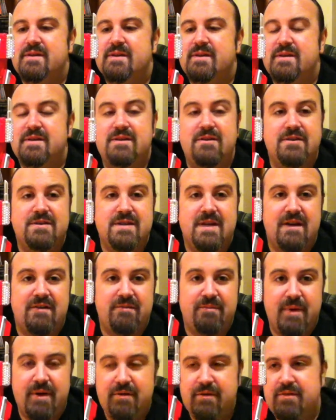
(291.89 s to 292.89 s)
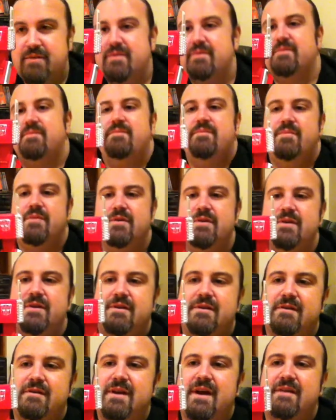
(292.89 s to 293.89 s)
It's nice to have both, but
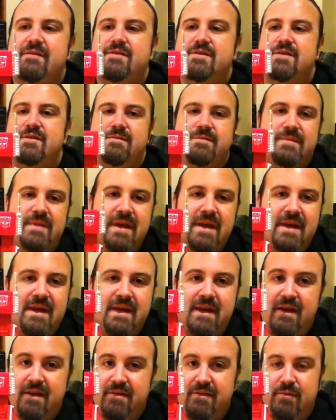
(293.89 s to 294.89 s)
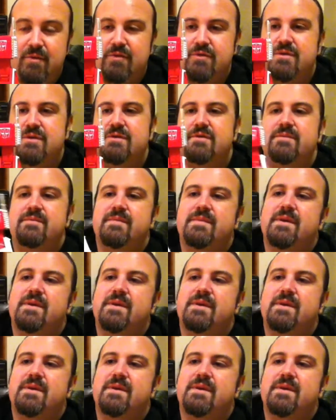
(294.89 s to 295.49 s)
you don't have to. Either will do.